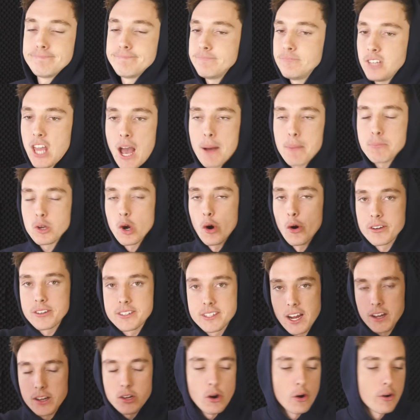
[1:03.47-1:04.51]
Yeah, you're a,
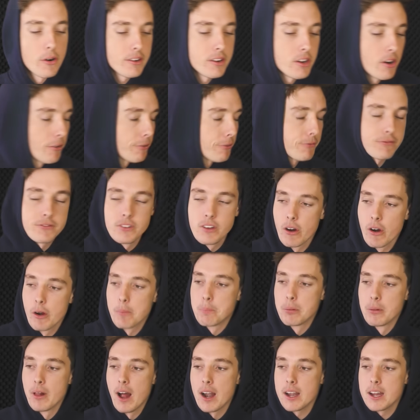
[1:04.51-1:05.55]
you're, you're, you're
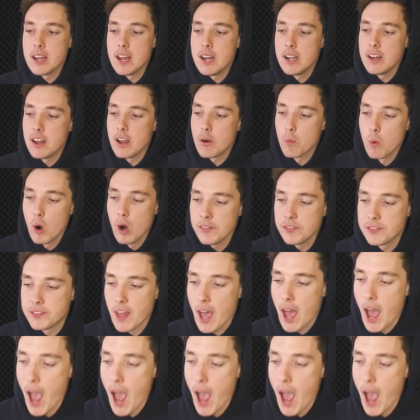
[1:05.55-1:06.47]
a bloody idiot. What the